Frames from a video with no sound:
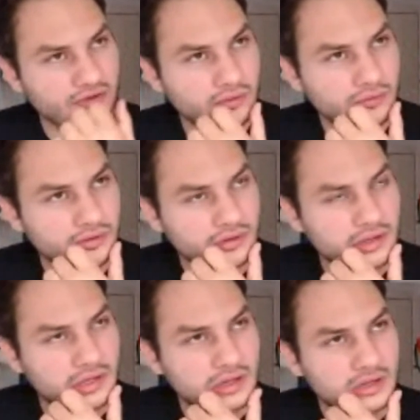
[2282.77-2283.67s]
So,
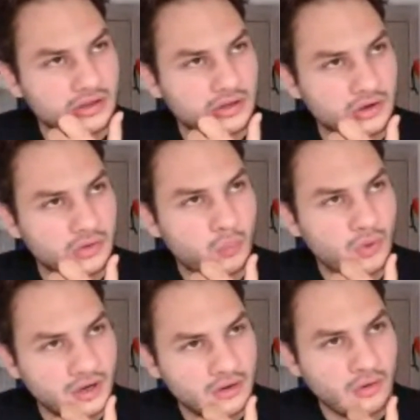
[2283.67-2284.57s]

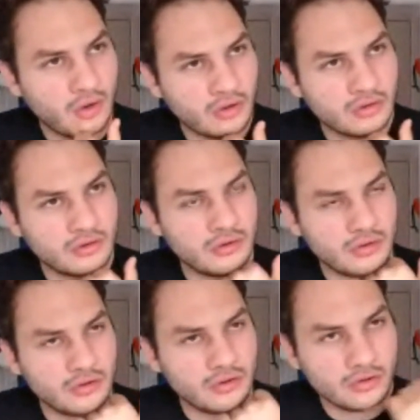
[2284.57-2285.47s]
we're not
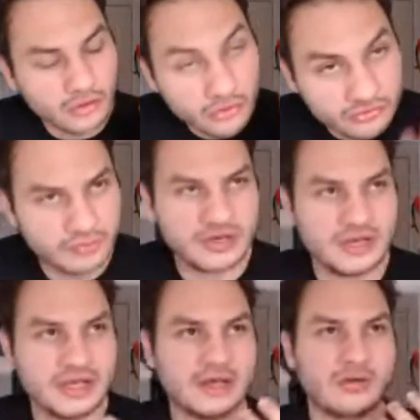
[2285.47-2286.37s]

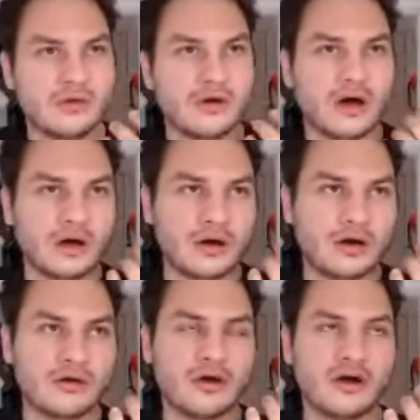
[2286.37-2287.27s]
ultimately
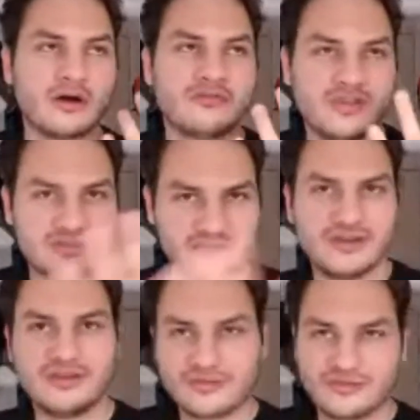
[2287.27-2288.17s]
our vision
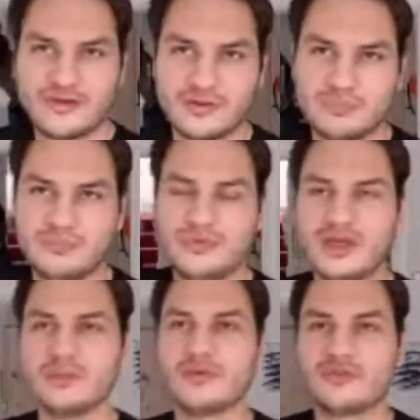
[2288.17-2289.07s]
is to
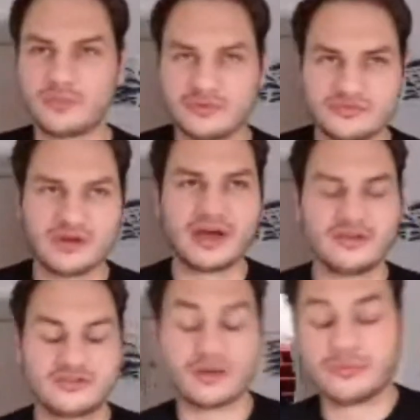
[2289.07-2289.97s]
be able to
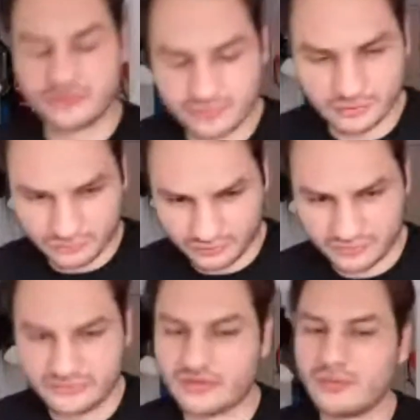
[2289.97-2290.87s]
provide a substitute
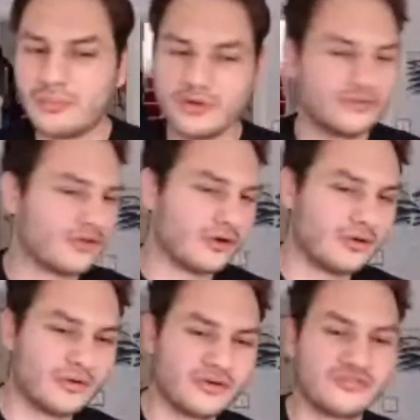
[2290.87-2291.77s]
for
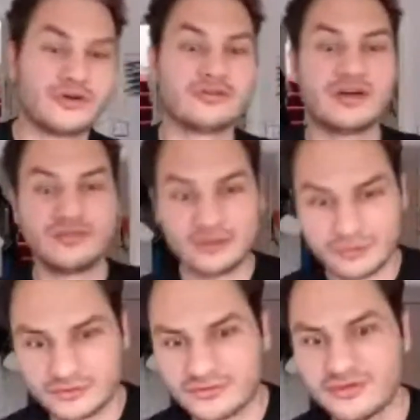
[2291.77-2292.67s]
Monzo or for
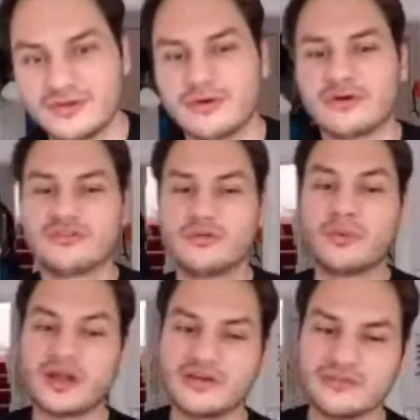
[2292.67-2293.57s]
Revolut or for
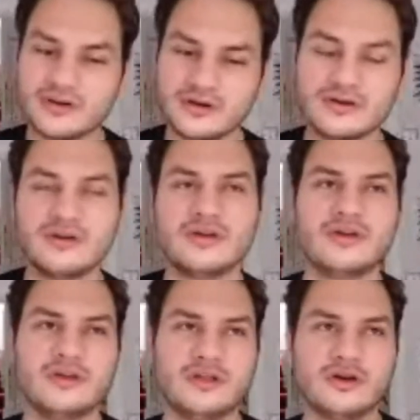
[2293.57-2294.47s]
whatever
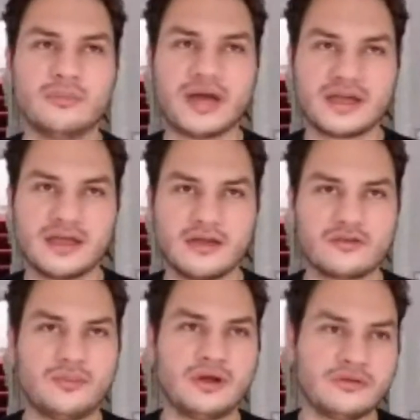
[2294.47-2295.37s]
banking
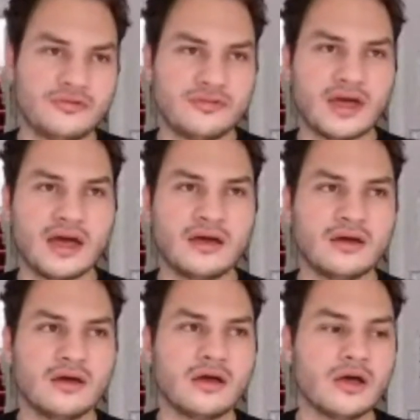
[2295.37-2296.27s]
experience
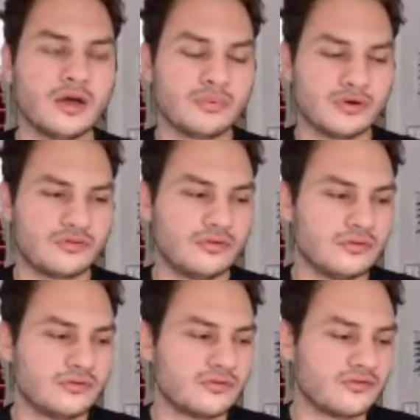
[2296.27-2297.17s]
that a person
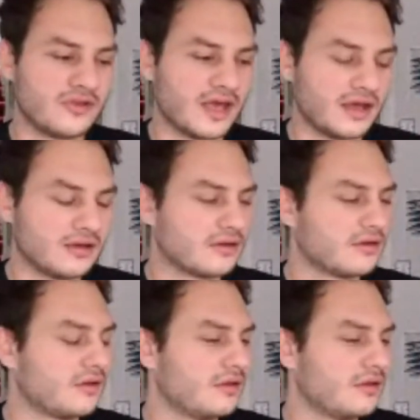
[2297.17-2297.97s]
uses today.